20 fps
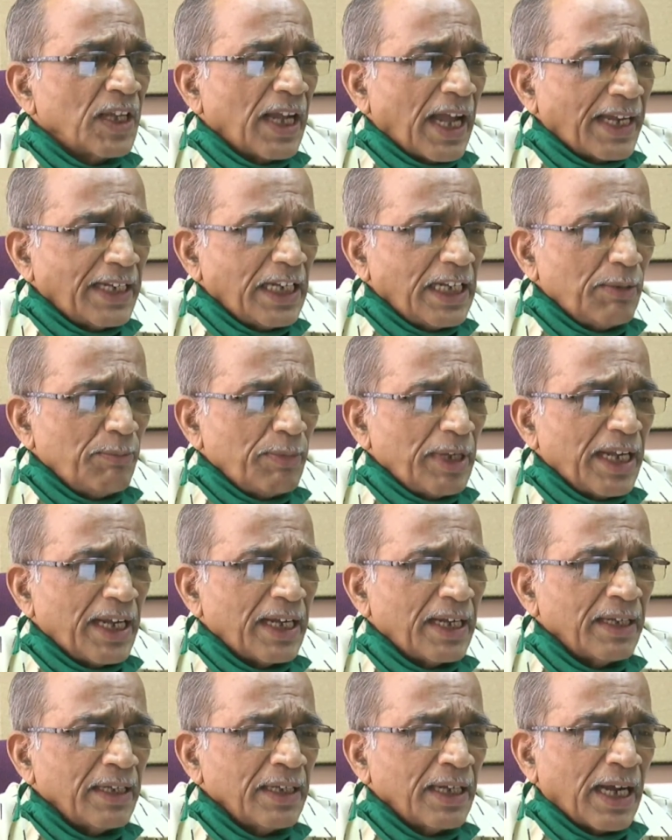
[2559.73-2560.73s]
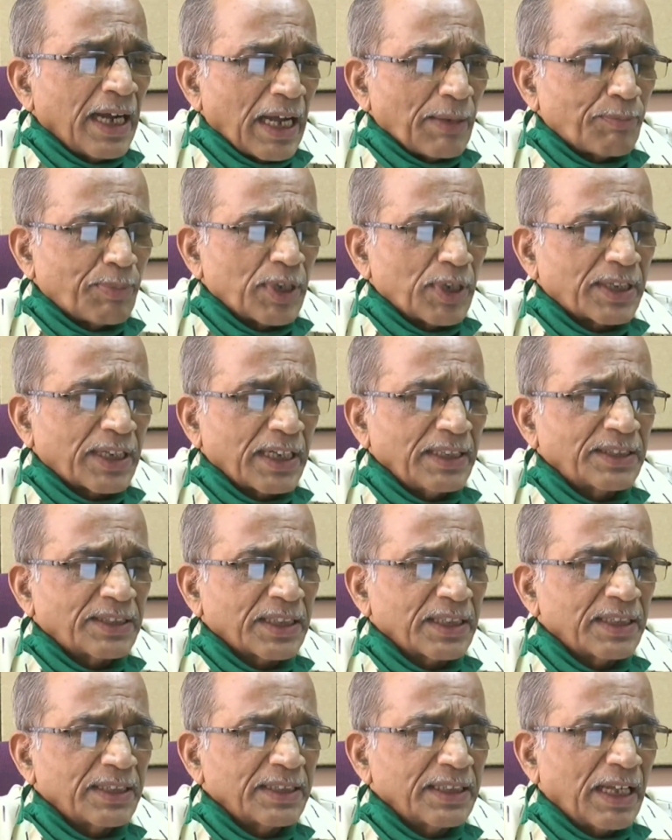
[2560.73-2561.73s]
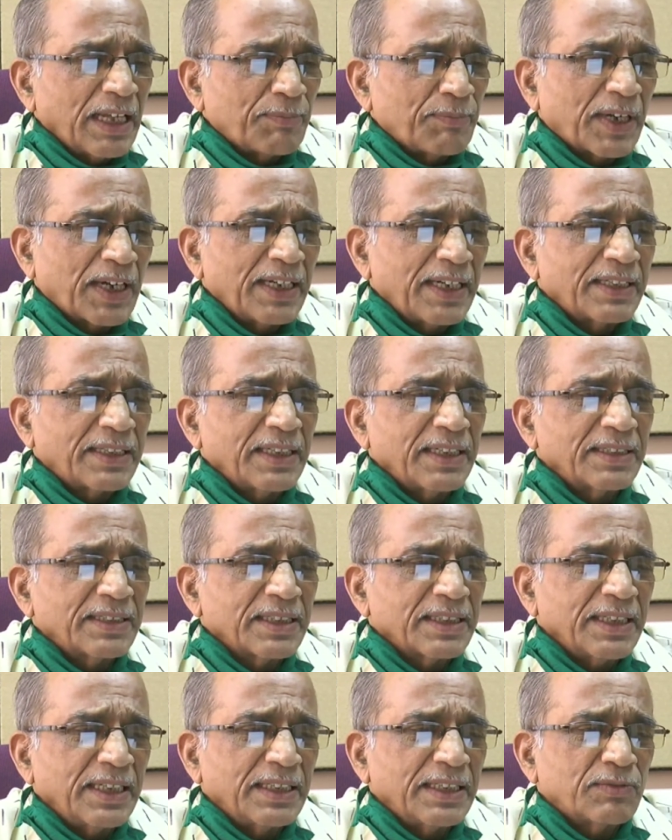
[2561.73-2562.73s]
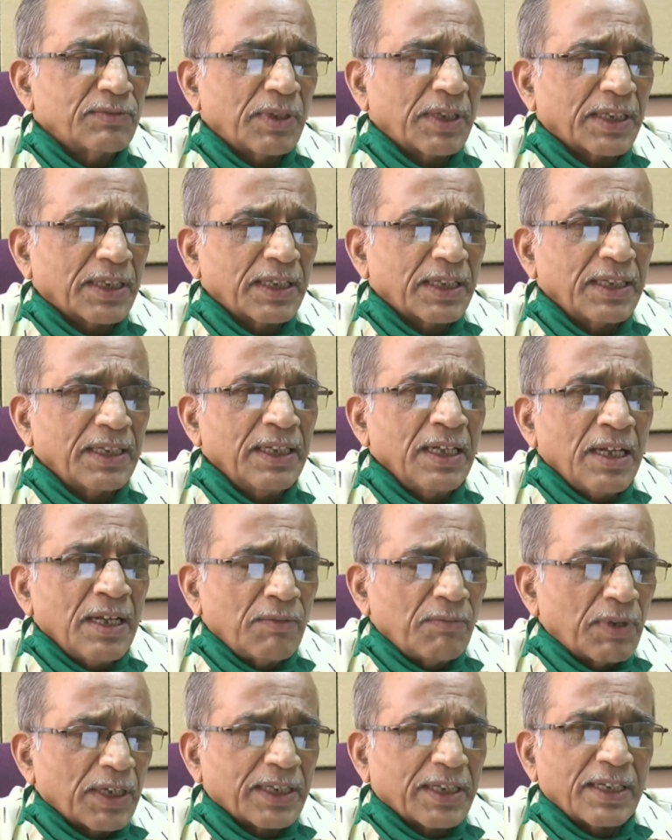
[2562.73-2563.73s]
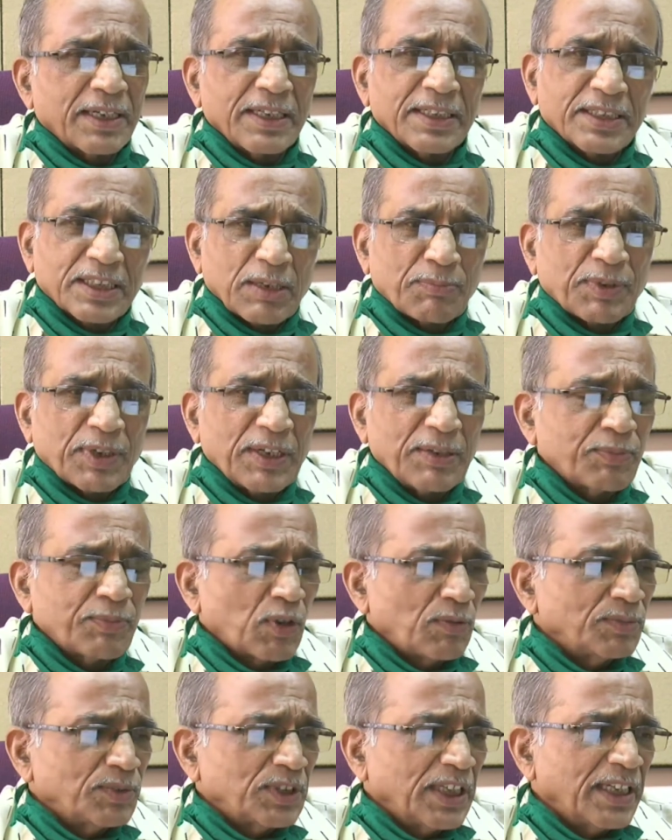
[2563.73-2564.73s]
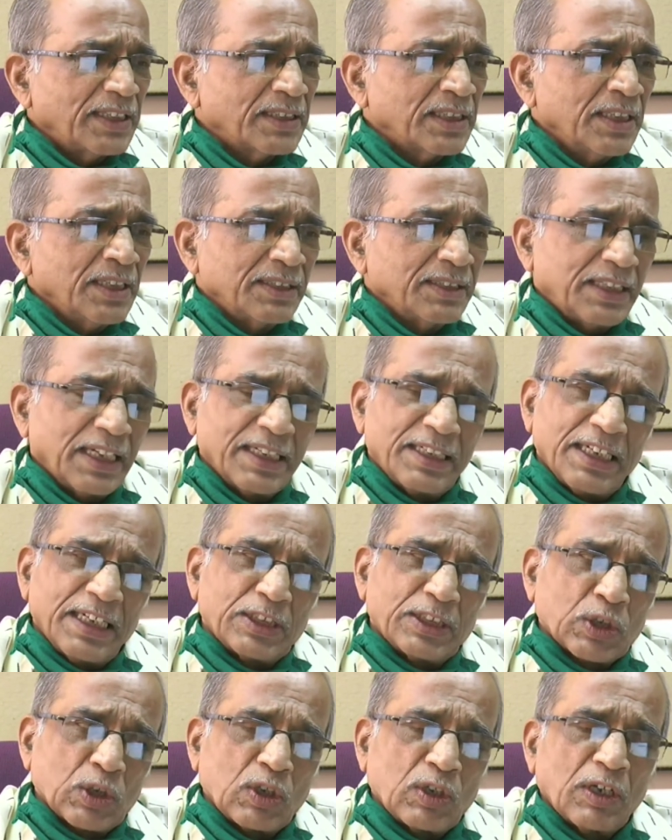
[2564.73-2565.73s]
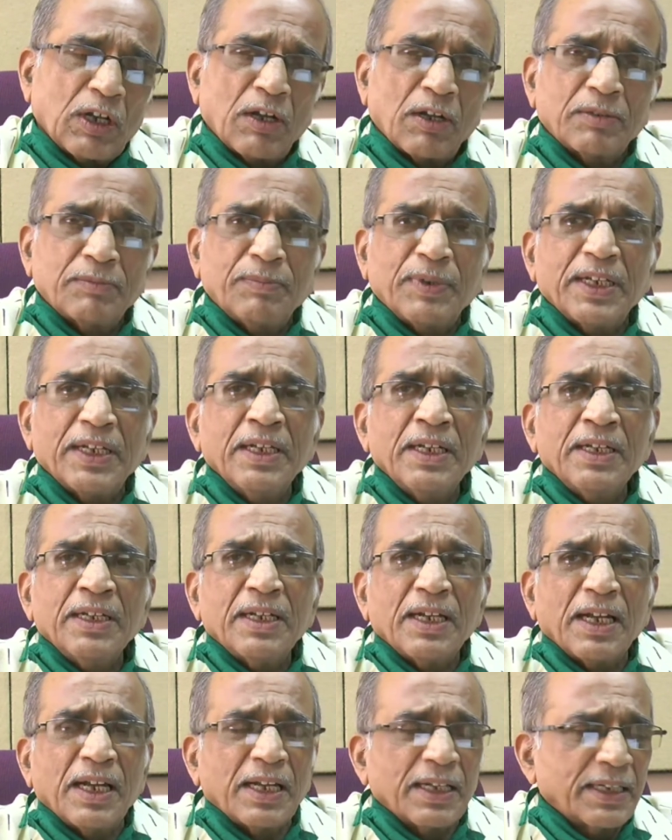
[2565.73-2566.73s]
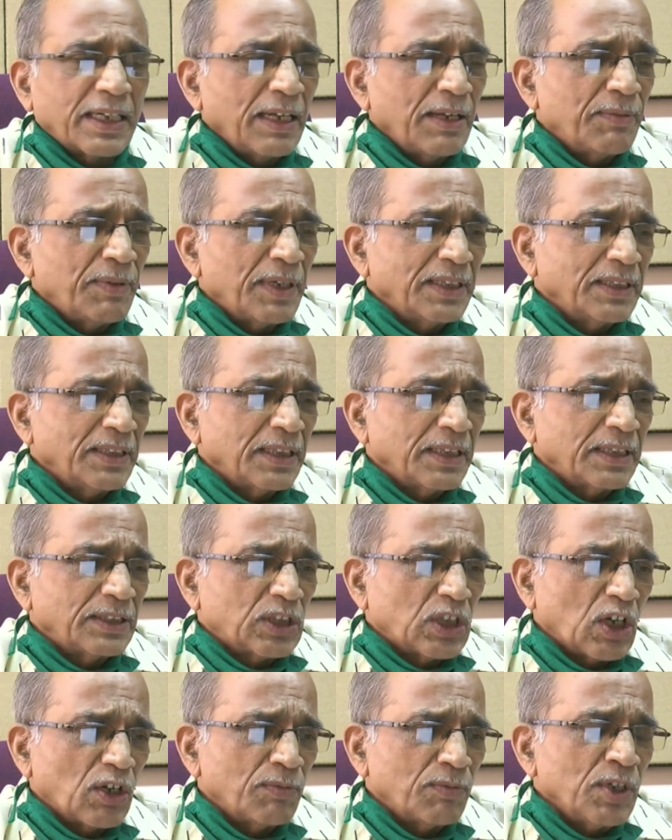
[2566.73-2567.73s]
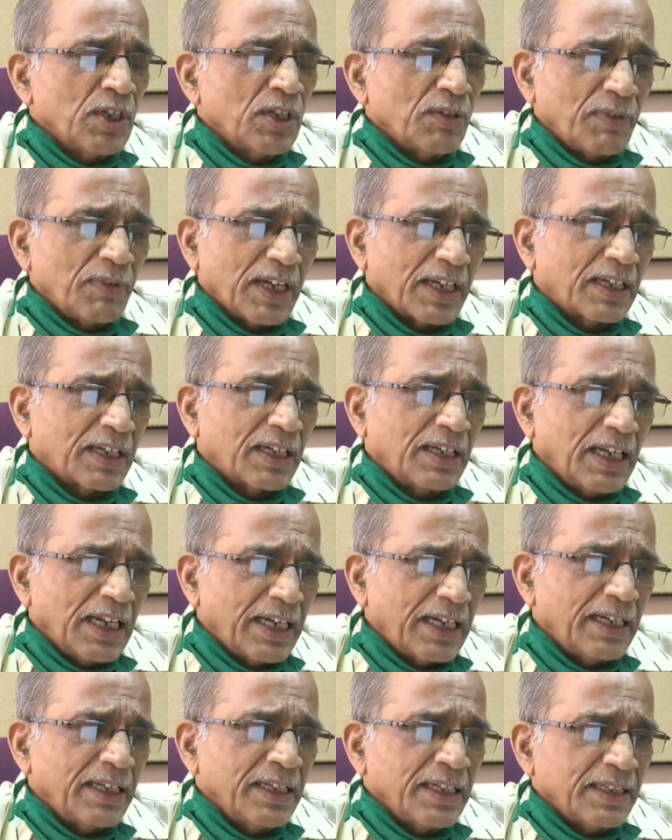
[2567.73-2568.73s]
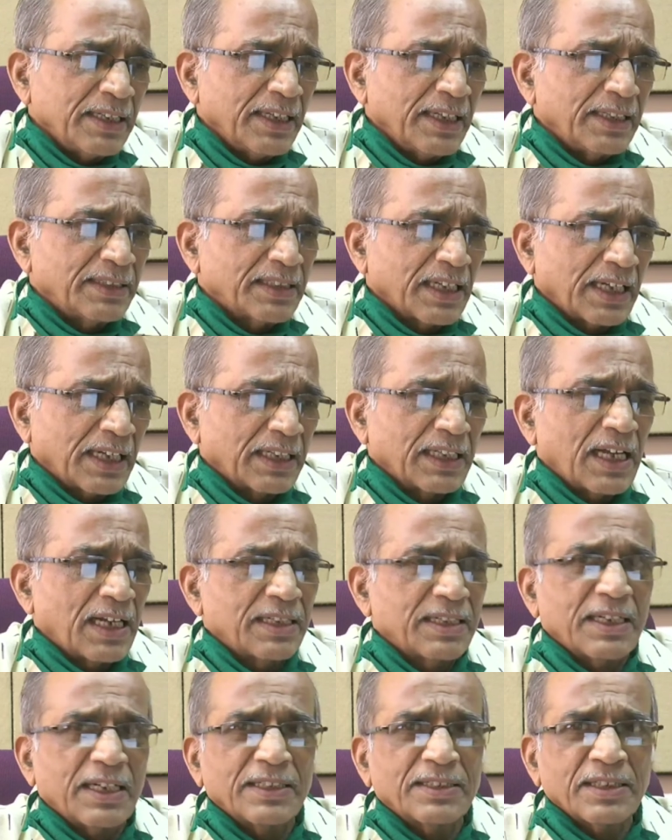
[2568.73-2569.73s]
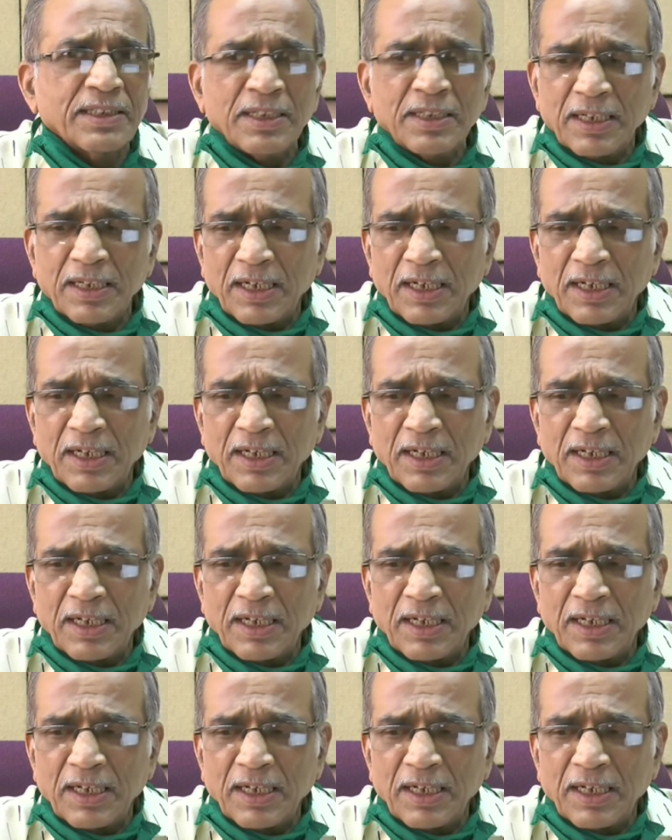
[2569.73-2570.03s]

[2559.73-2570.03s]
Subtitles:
Anemia, hypertension, nephritis is worker is suffering from this, then he should not be given a job where lead is hazardous,